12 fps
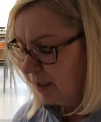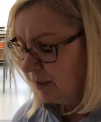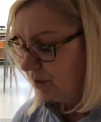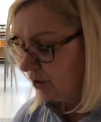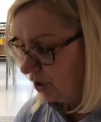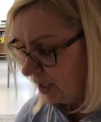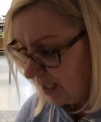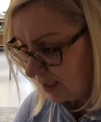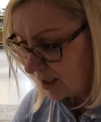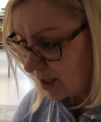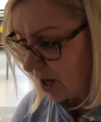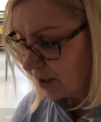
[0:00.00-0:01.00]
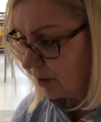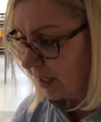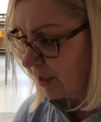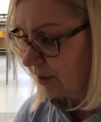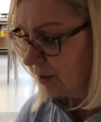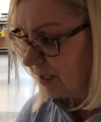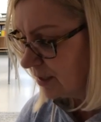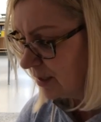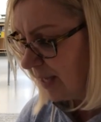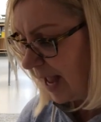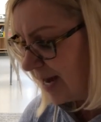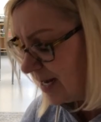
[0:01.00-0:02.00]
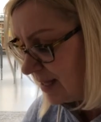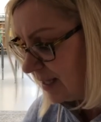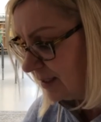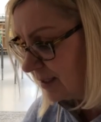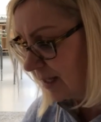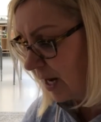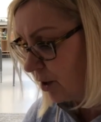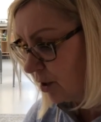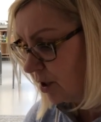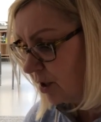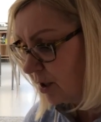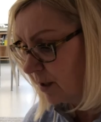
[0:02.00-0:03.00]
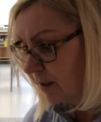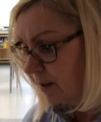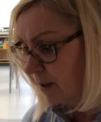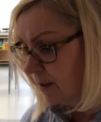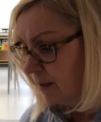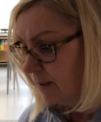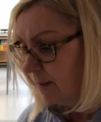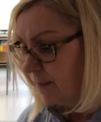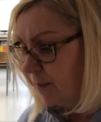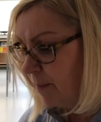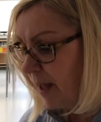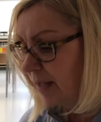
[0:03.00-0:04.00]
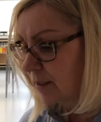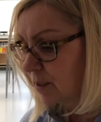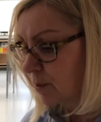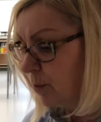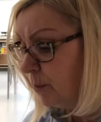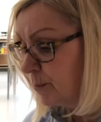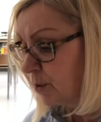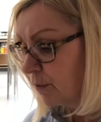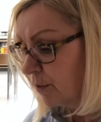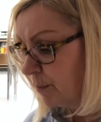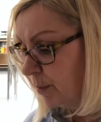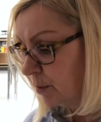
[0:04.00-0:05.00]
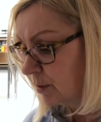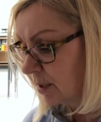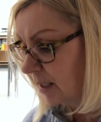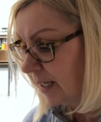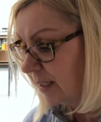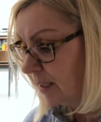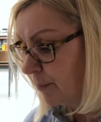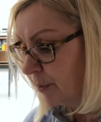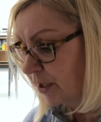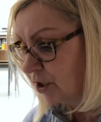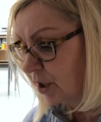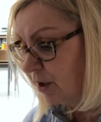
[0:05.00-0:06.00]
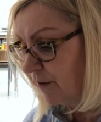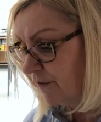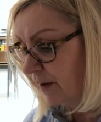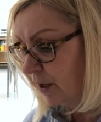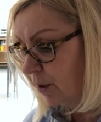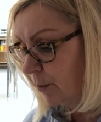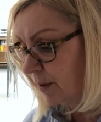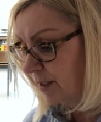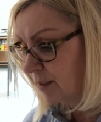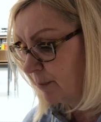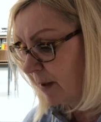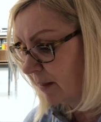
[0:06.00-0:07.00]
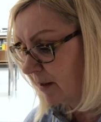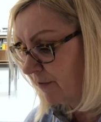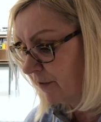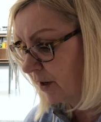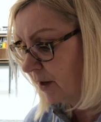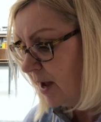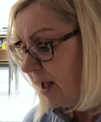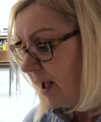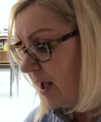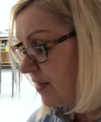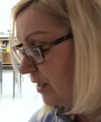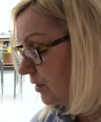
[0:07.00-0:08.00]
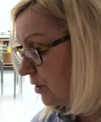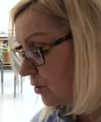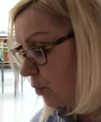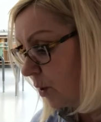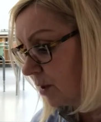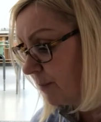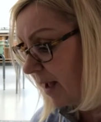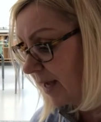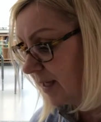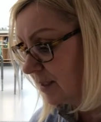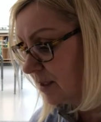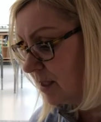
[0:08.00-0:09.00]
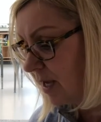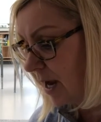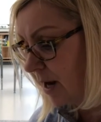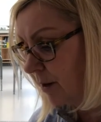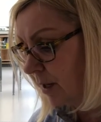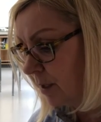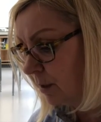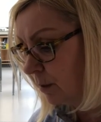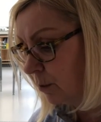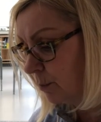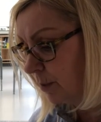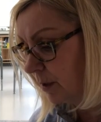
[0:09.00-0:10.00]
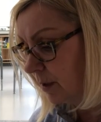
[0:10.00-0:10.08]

"Geez," thought Gregor, "doesn't anything scare her?" The bat swooped over Boots, lightly brushing her finger with its belly fur, and then soared back into the air in a loop.